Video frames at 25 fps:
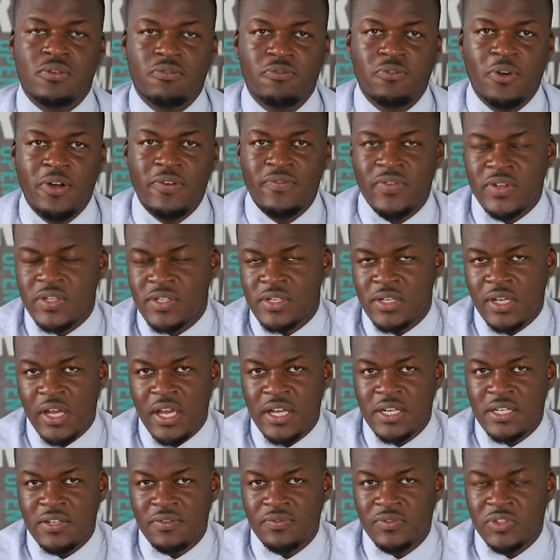for
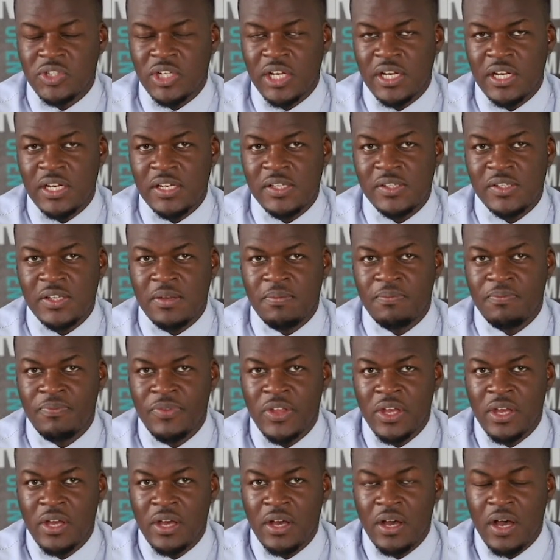Investigative Journalism